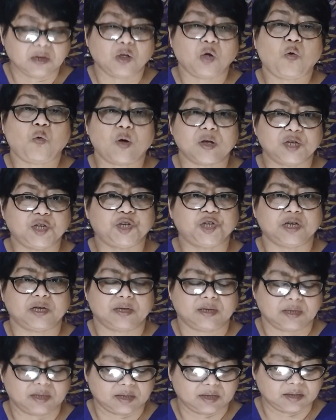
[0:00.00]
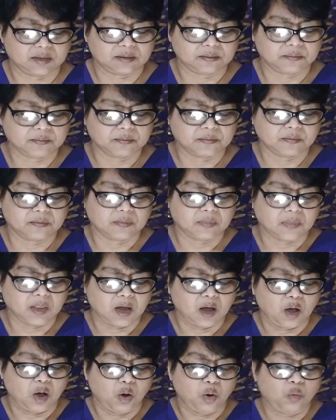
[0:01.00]
Questions.
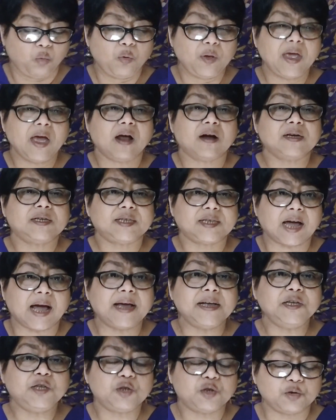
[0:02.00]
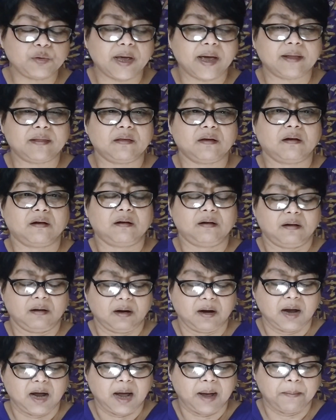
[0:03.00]
We are tied together
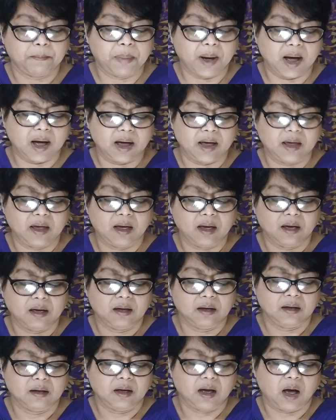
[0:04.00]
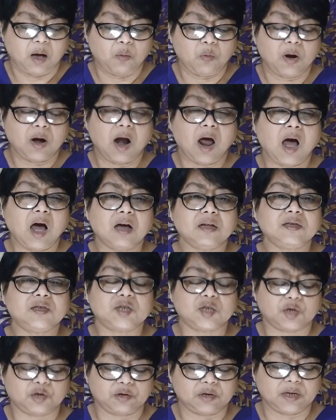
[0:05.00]
by our
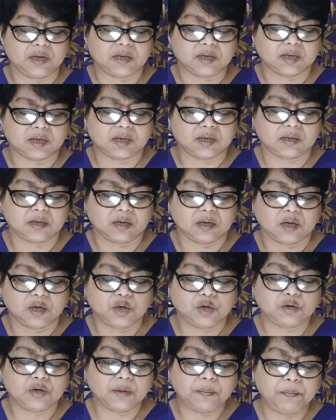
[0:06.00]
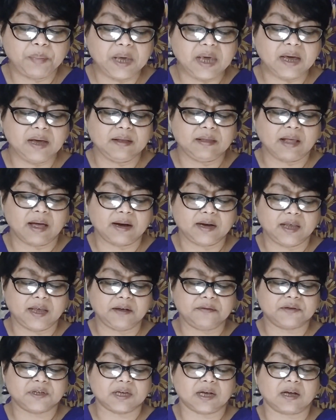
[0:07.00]
heartstrings to the being that
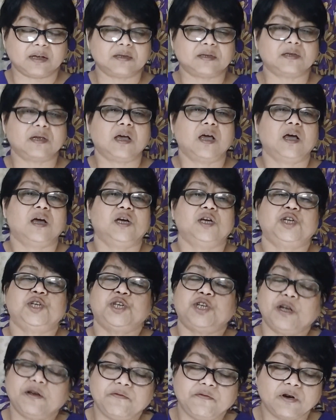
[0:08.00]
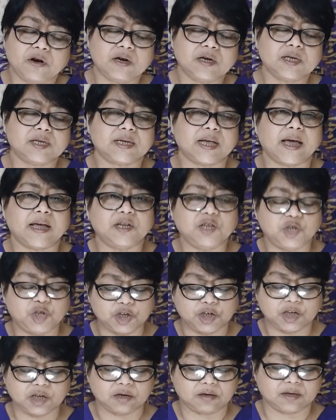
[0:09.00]
gives us shivers and
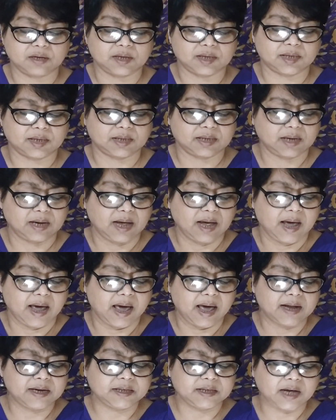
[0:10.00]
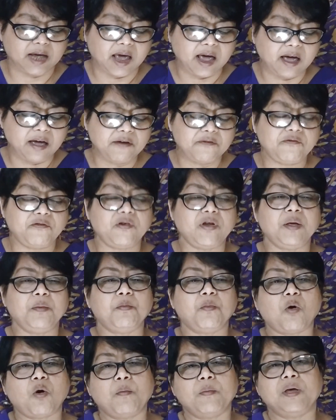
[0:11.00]
jitters at every
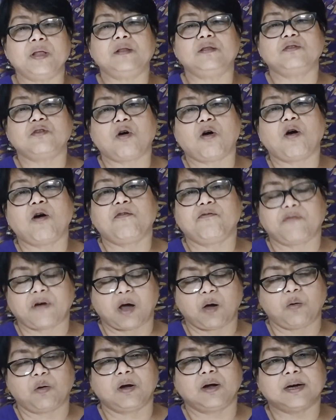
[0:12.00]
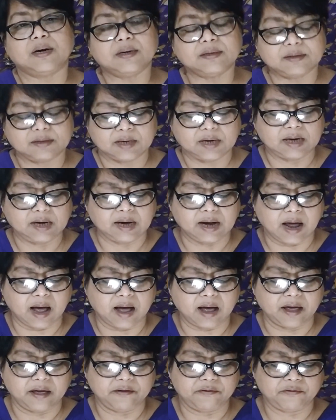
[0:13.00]
moment of our earthly
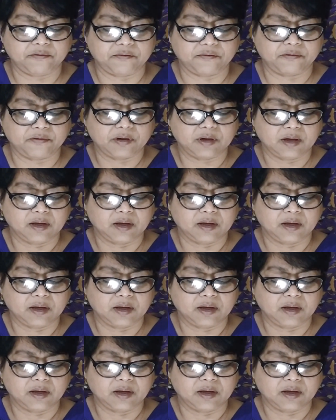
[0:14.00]
life,